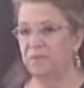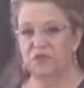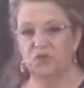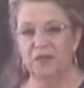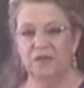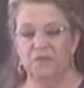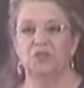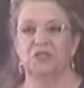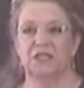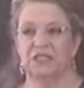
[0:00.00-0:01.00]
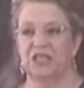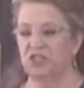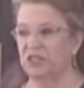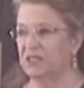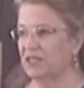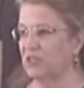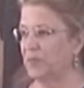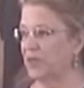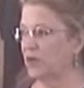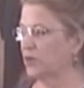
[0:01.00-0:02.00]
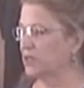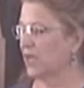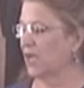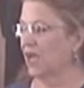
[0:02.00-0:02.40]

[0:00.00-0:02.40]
between music sessions and speakers.